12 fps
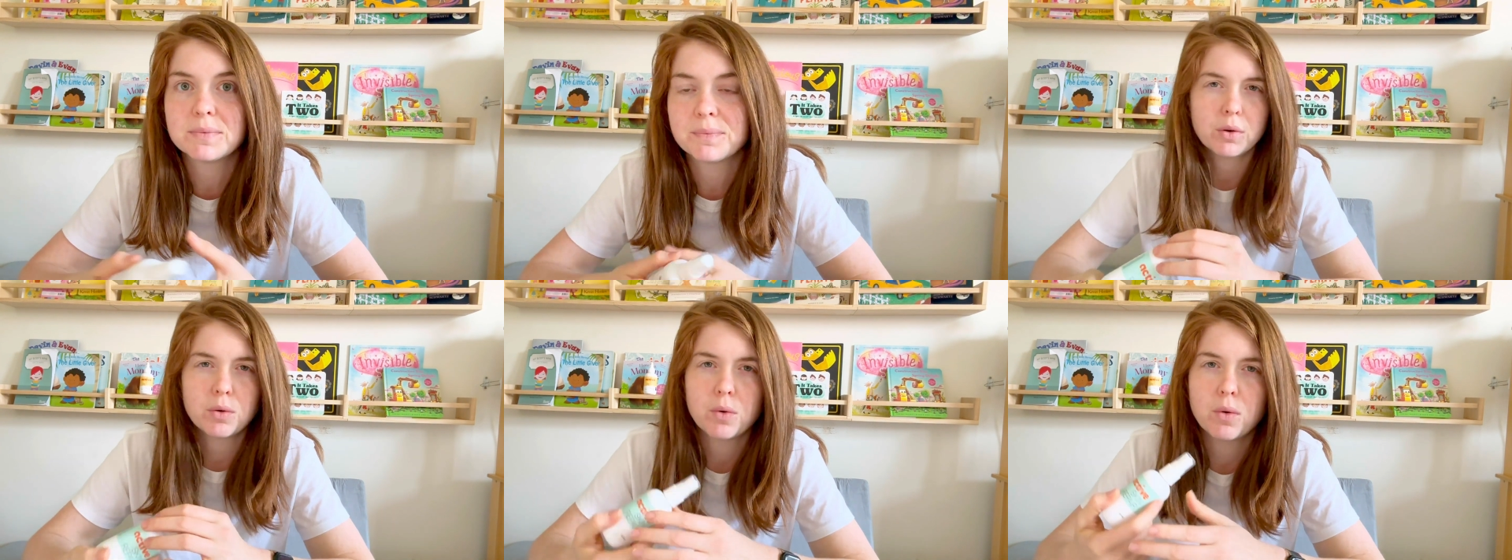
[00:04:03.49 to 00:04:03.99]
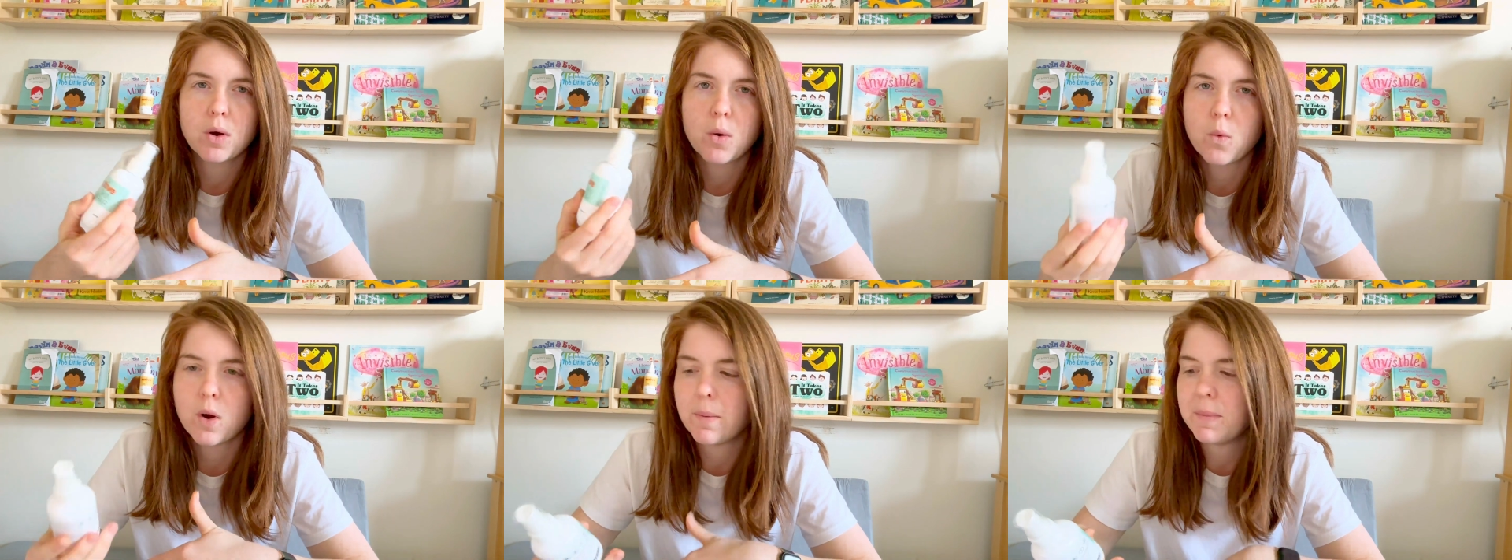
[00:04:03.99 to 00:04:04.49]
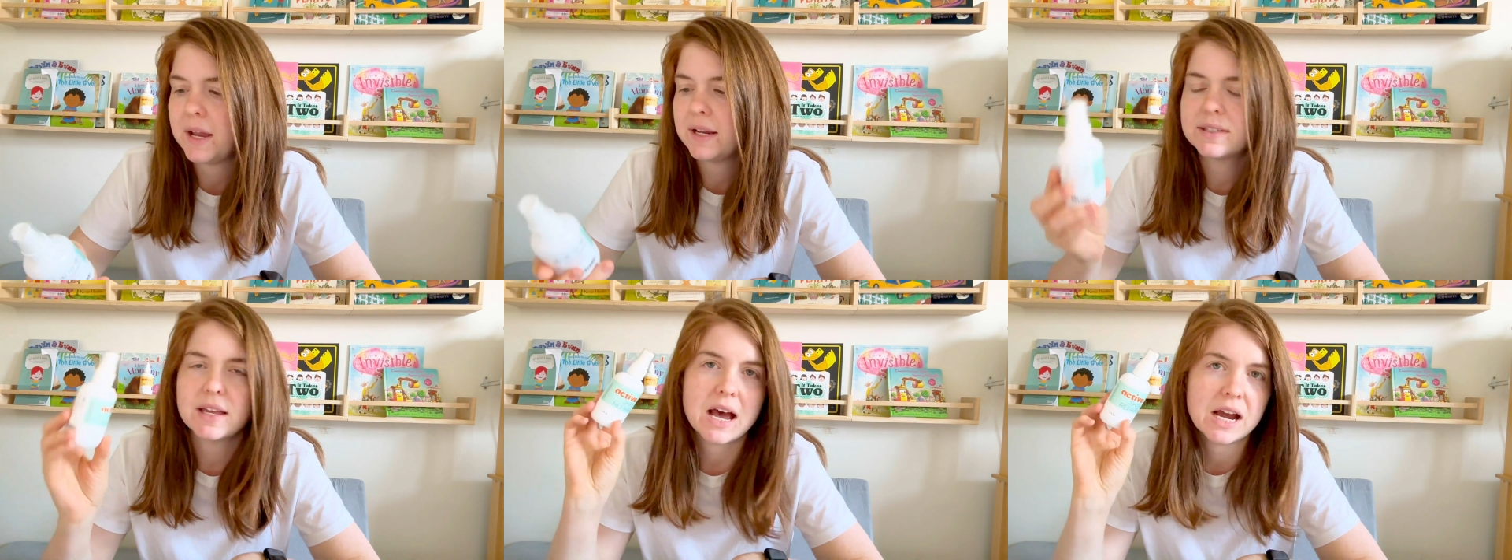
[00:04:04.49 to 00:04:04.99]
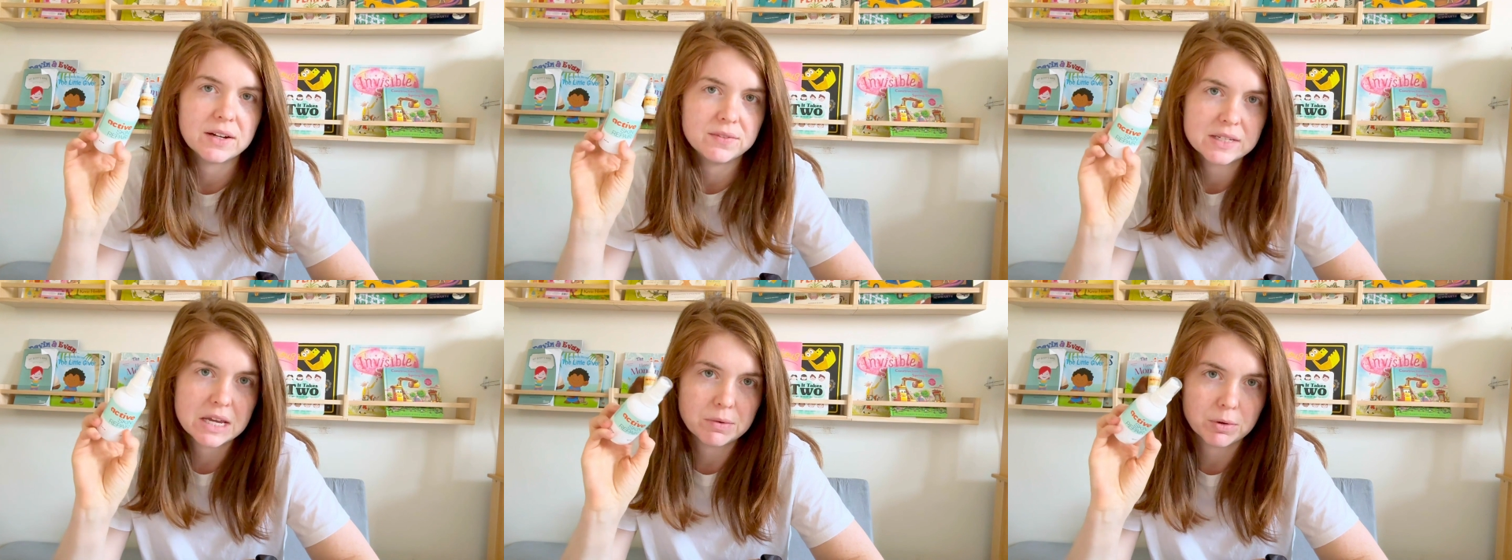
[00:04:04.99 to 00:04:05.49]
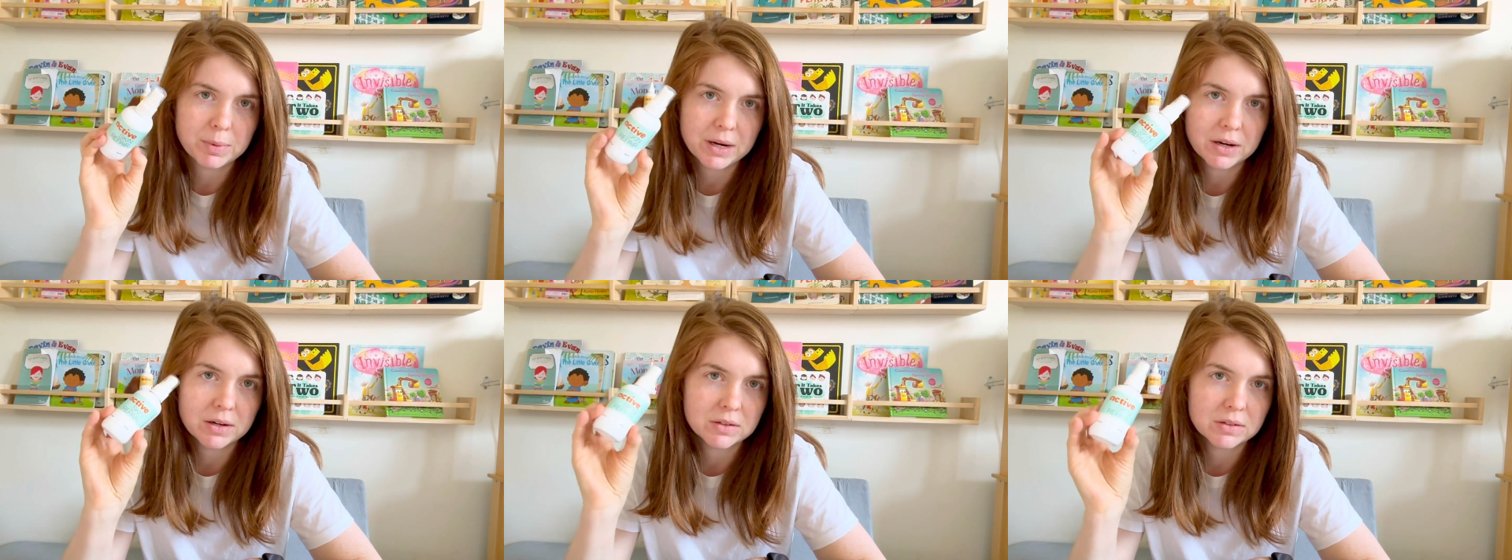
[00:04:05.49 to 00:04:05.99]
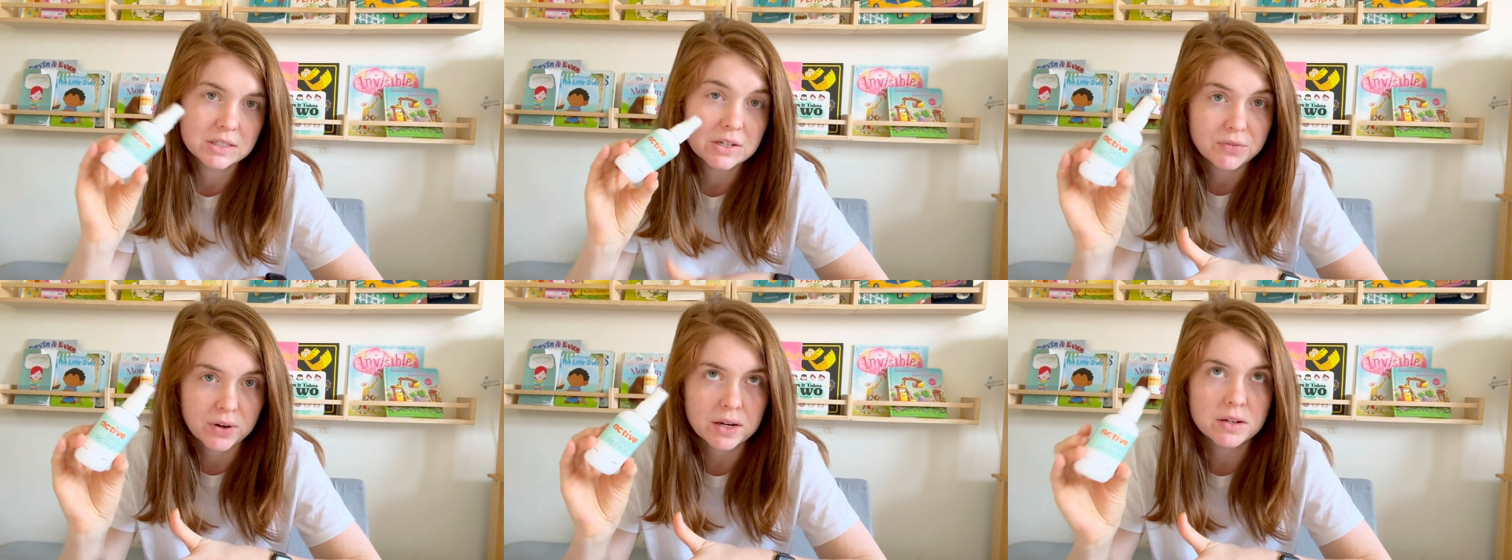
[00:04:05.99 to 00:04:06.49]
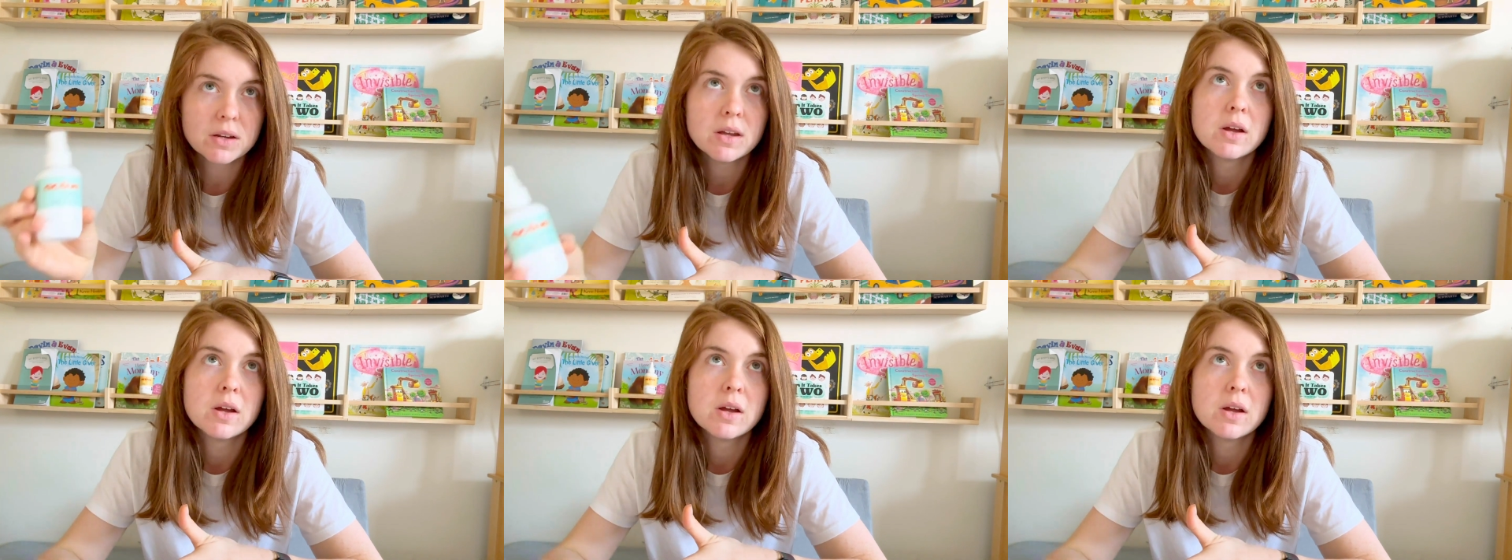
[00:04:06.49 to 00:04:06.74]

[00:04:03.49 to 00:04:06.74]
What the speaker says: So what makes Active Skin Repair different?